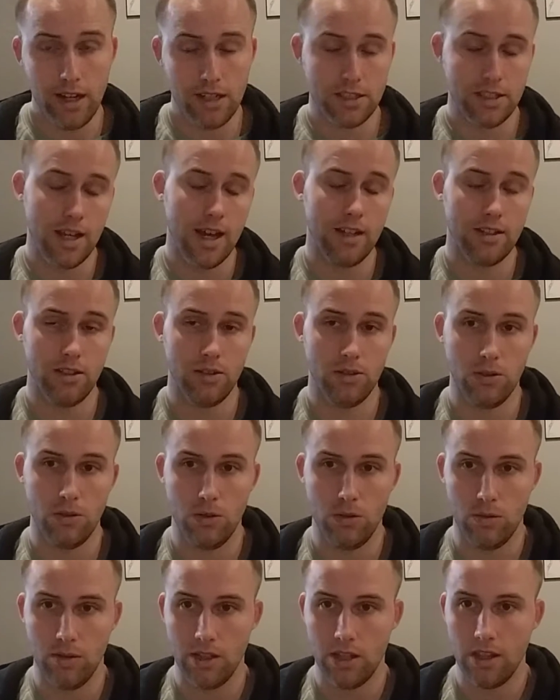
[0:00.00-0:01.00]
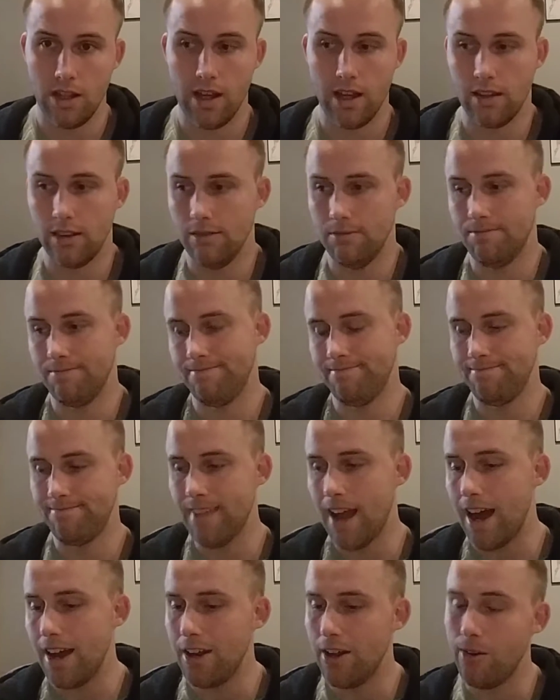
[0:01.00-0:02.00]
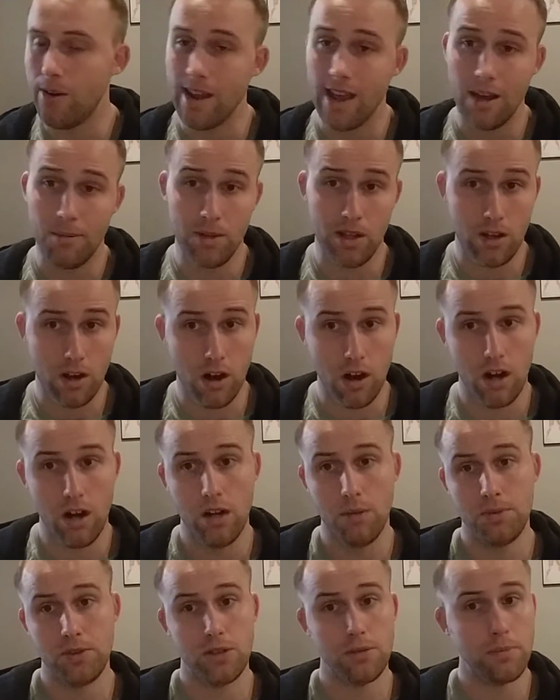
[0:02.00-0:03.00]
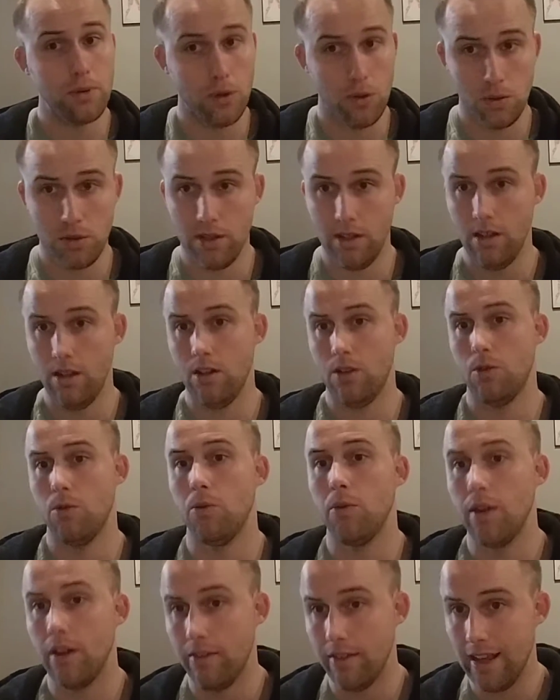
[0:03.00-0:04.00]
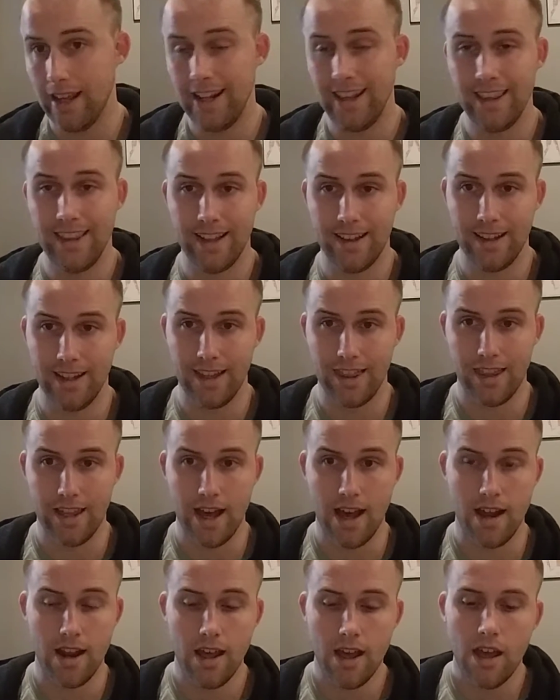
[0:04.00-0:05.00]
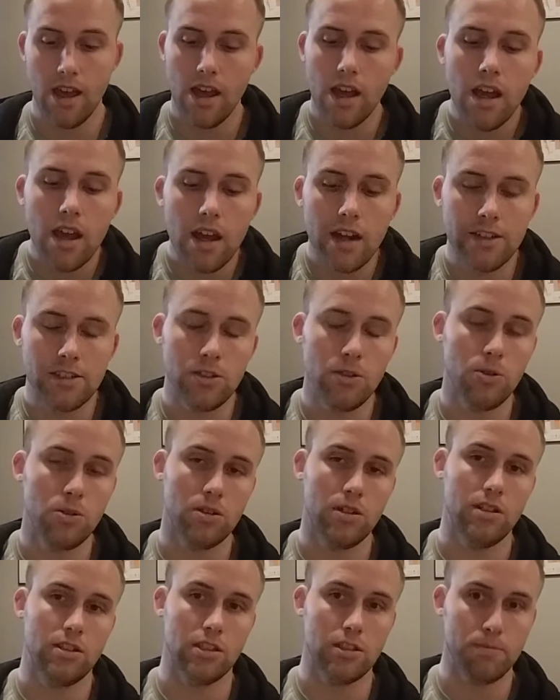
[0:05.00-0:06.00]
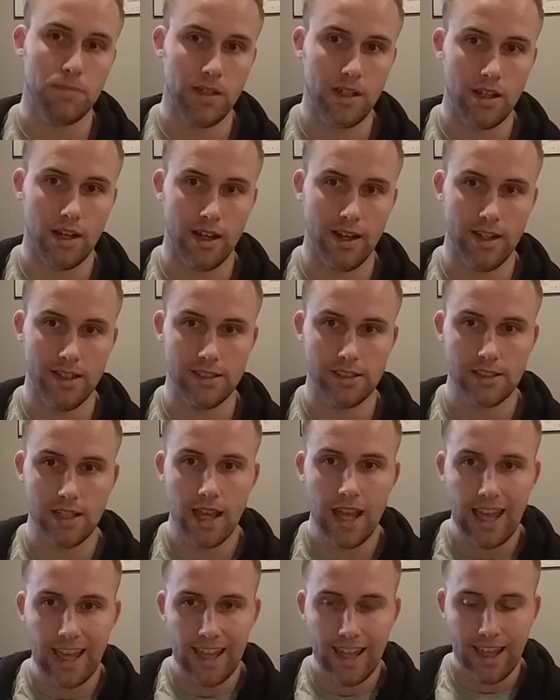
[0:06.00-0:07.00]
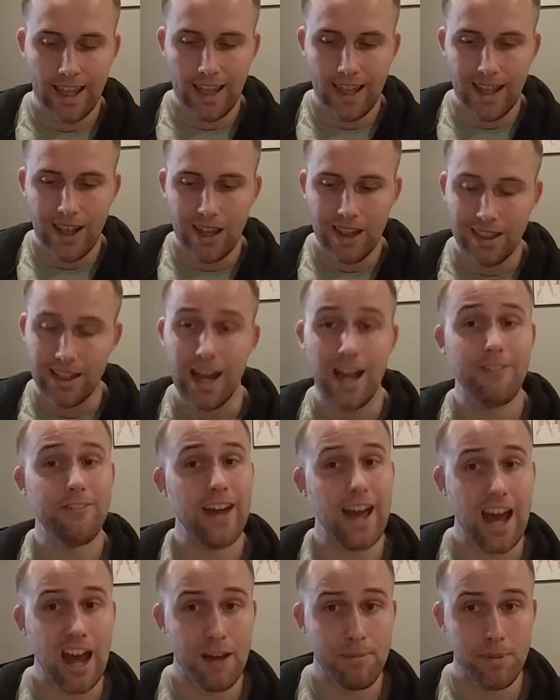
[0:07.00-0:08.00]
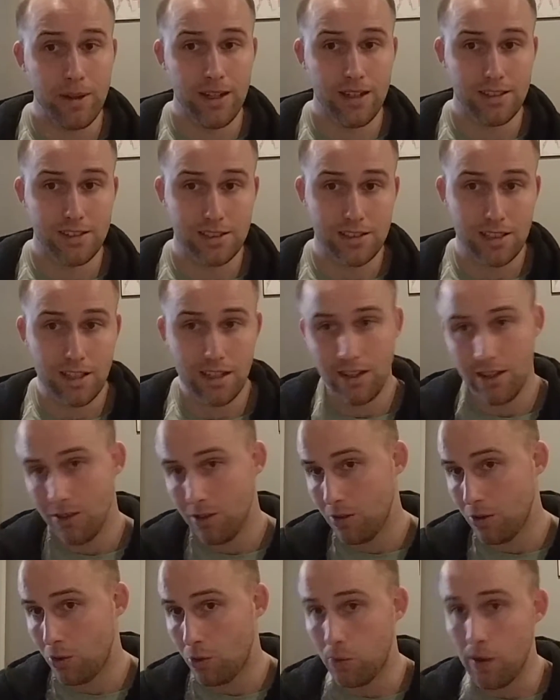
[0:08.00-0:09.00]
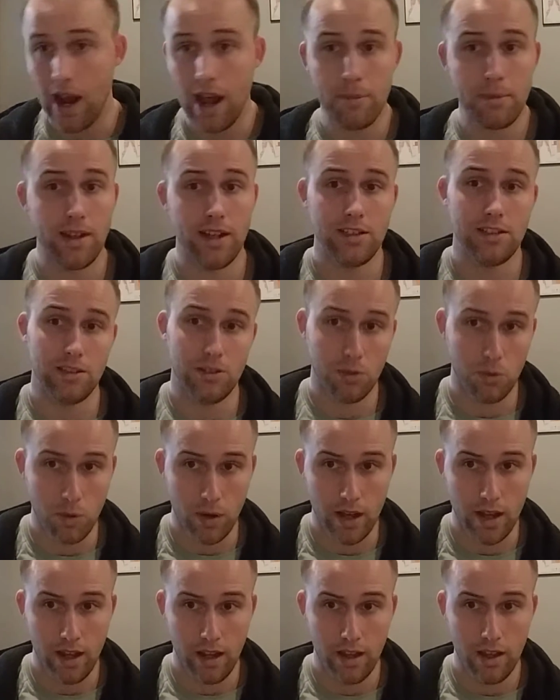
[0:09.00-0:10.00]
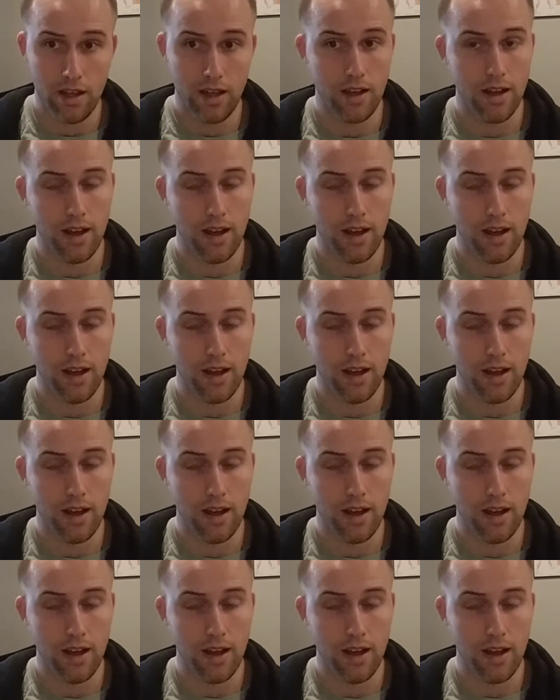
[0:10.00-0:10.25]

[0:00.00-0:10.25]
is not to do with like not knowing how many carbs or protein or whatever, anything like that. It is usually just because life happens, crap gets in the way.